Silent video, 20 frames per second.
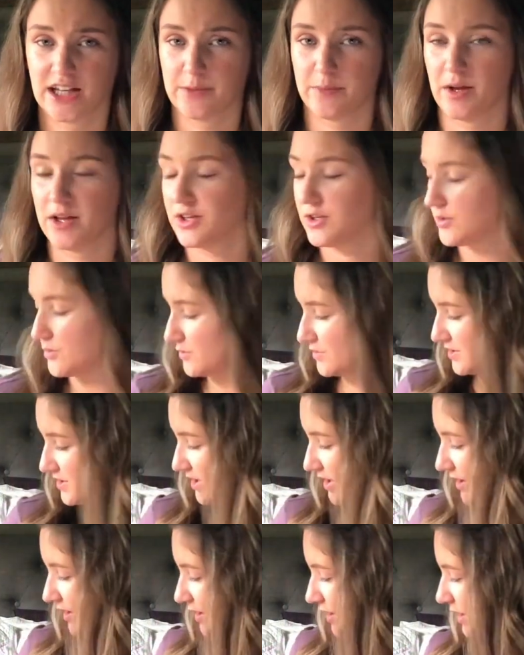time I used
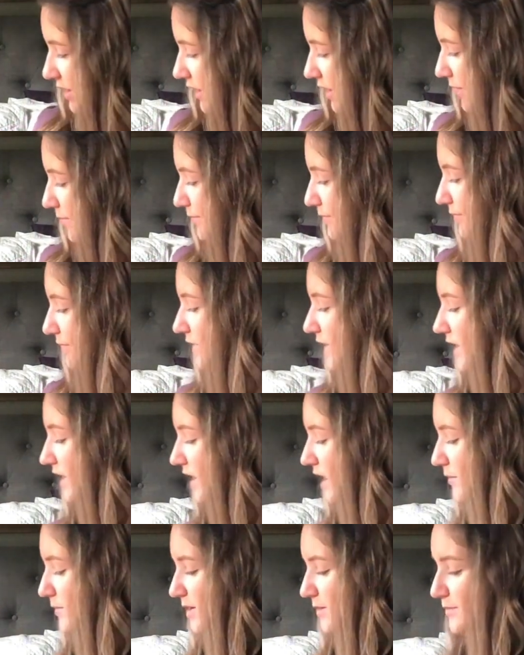it, they
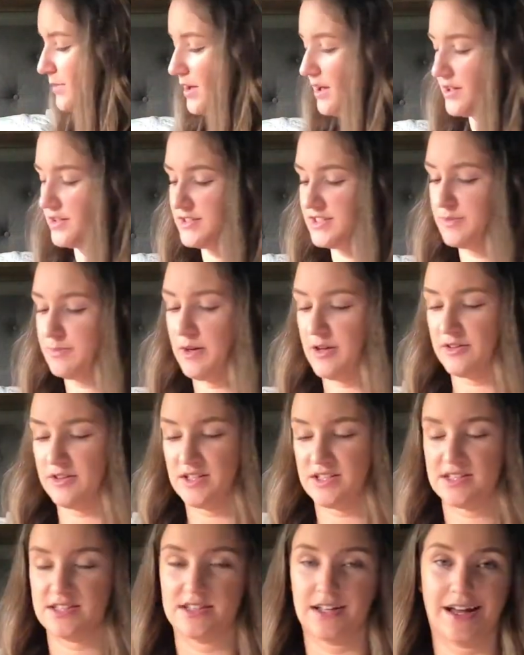come in bottles about
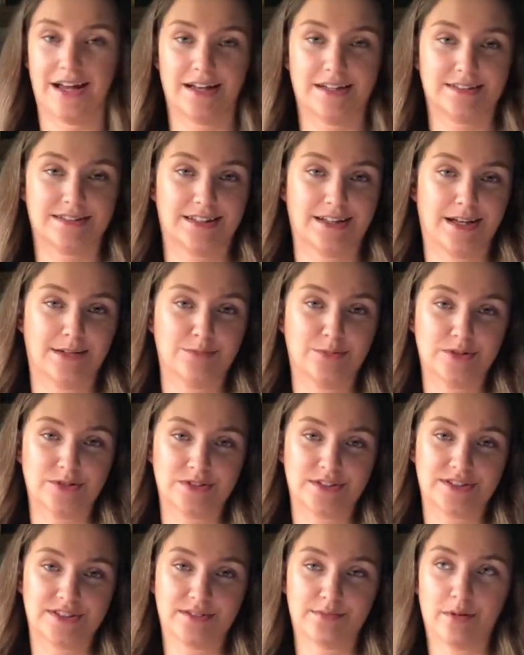this size, and I'm
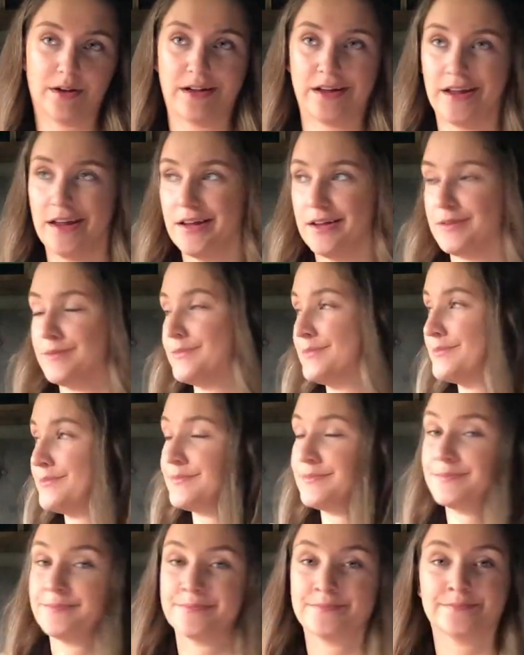used to buying,
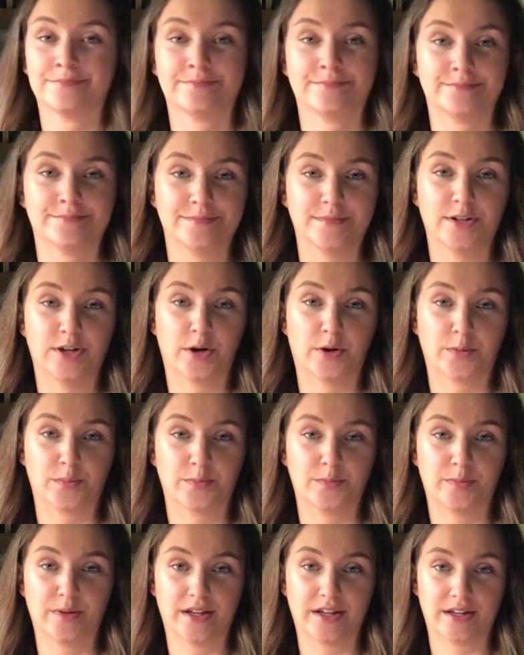you know,
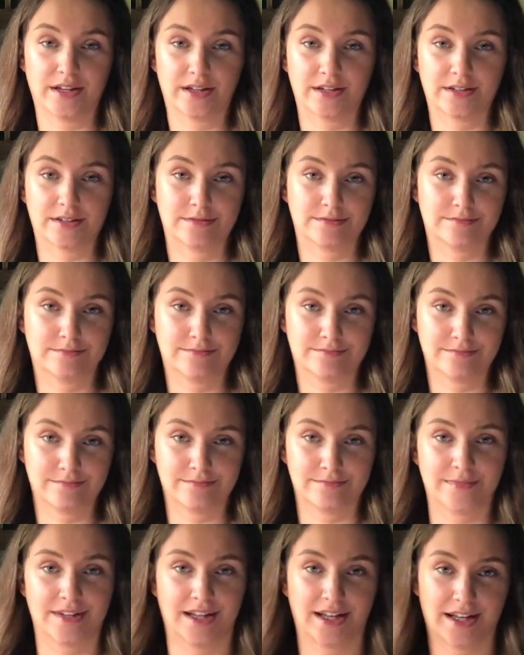big,
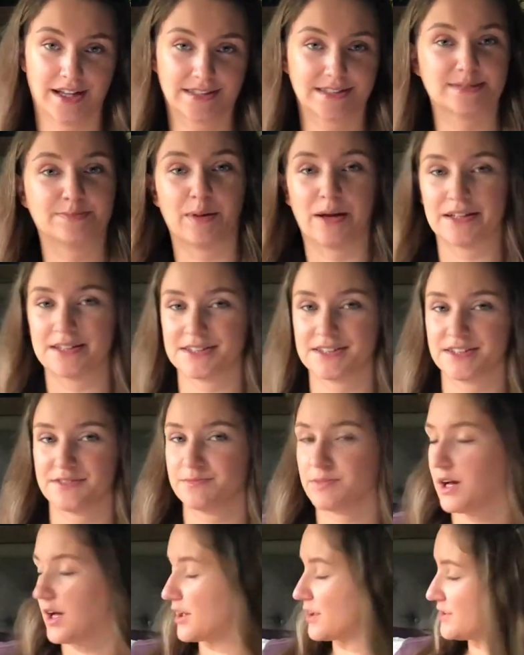
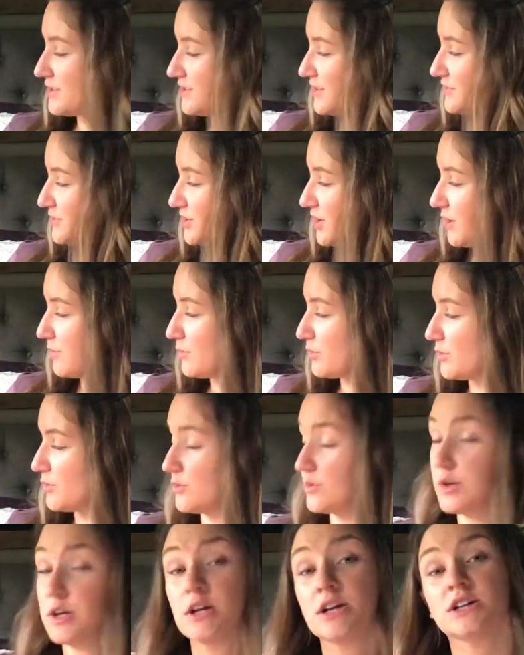inexpensive bottles of
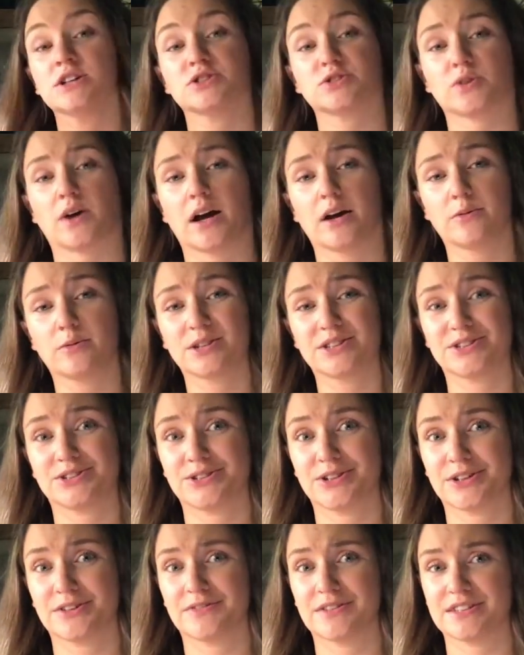shampoo, so I was
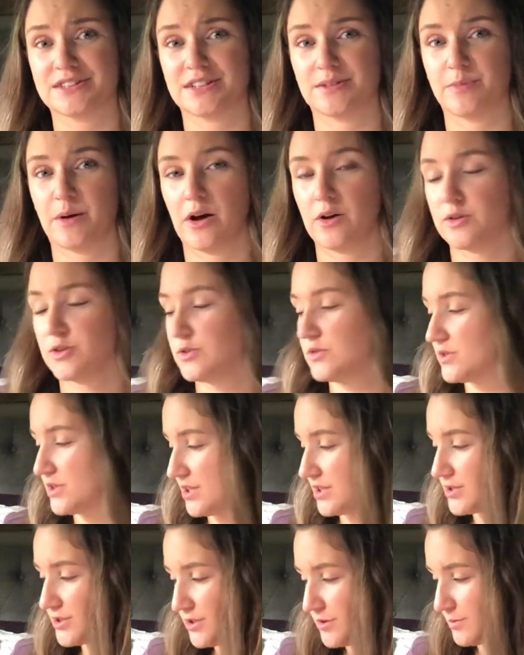nervous about
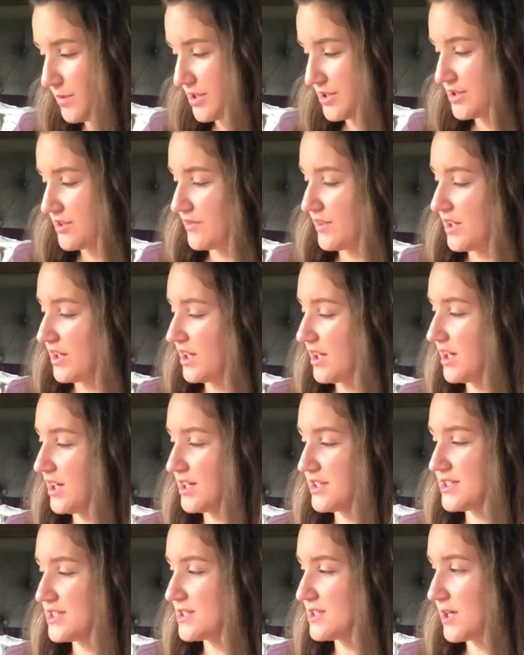using too much of it. It
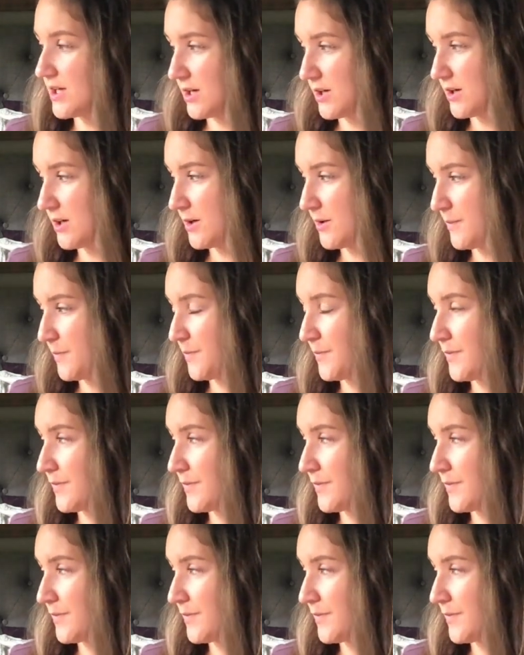is thinner,